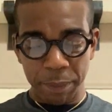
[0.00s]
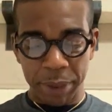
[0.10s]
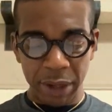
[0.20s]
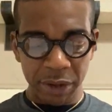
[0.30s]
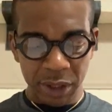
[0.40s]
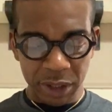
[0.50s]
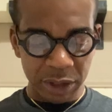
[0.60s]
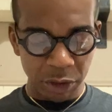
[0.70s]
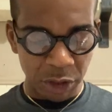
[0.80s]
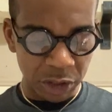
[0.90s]
Bell
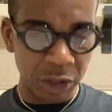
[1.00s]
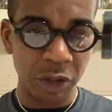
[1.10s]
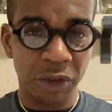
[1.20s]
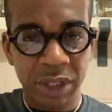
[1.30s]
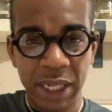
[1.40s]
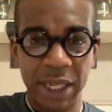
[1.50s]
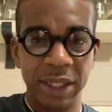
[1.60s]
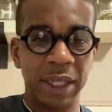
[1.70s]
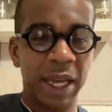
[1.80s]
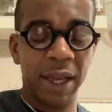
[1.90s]
Hooks also
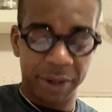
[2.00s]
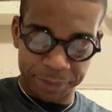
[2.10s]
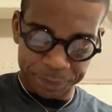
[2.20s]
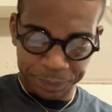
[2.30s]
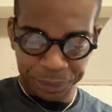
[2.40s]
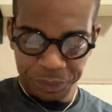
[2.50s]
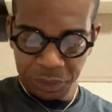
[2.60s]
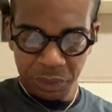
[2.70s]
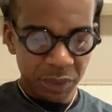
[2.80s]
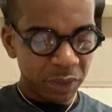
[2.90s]
says that,
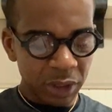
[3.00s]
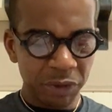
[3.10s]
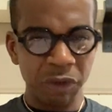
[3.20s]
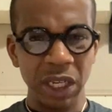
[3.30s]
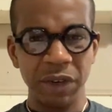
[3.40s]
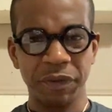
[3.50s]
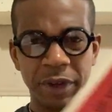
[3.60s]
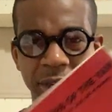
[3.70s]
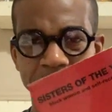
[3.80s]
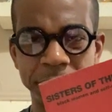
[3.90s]
reading
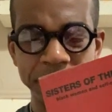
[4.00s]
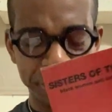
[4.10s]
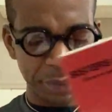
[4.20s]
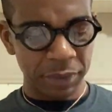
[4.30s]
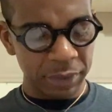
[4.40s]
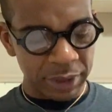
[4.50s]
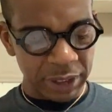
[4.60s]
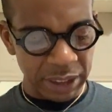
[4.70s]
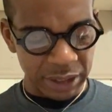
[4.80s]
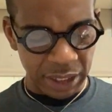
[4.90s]
from
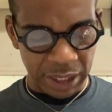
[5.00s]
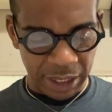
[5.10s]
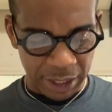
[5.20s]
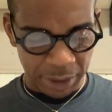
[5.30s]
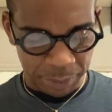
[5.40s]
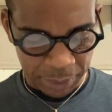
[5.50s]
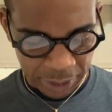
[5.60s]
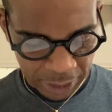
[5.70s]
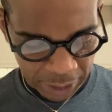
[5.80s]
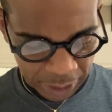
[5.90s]
Sisters of the Yam,
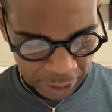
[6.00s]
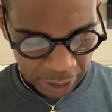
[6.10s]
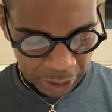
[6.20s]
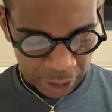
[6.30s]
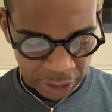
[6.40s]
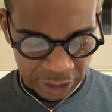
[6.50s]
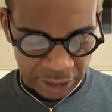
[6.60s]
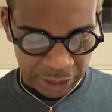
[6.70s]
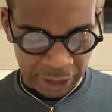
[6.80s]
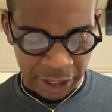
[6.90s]
Hooks'
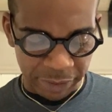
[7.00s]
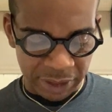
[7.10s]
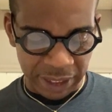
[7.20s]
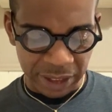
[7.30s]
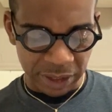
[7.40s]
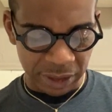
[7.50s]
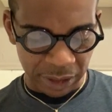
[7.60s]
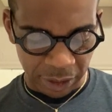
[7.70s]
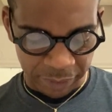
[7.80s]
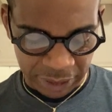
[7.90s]
theorizations
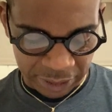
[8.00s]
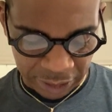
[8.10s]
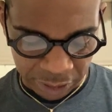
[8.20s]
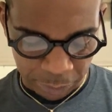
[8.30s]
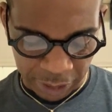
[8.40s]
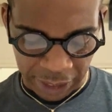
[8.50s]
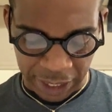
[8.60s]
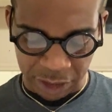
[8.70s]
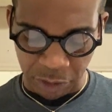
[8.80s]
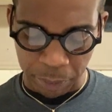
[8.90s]
of a system of
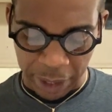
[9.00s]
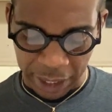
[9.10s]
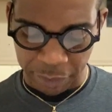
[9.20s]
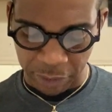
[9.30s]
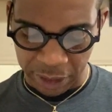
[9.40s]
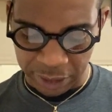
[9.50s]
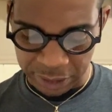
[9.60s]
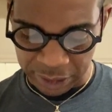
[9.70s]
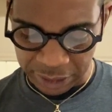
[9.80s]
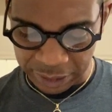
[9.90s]
lies remind
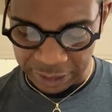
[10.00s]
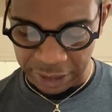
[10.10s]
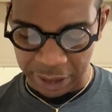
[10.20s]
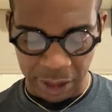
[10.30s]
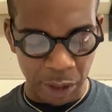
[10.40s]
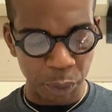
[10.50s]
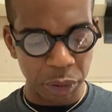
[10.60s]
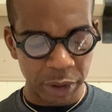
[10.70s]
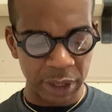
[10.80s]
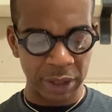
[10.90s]
readers to consider the
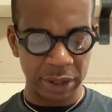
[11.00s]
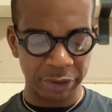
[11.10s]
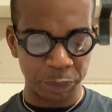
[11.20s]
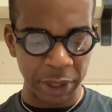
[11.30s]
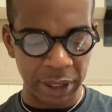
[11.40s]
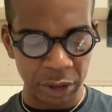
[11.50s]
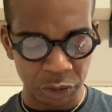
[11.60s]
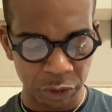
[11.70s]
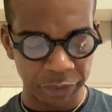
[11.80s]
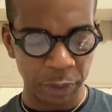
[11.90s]
importance of speaking
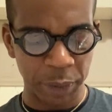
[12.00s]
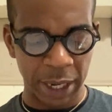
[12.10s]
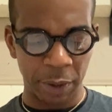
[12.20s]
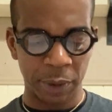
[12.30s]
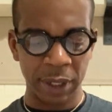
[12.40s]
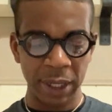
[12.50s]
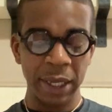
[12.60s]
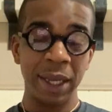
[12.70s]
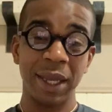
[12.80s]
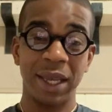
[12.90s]
truth to power
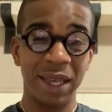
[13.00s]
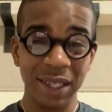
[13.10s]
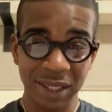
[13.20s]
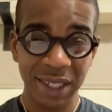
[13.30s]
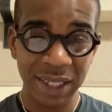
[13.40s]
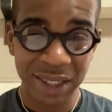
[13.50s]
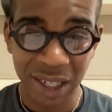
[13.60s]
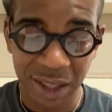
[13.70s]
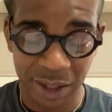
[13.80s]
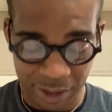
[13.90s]
and to each
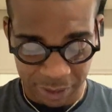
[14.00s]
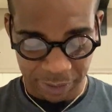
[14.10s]
other.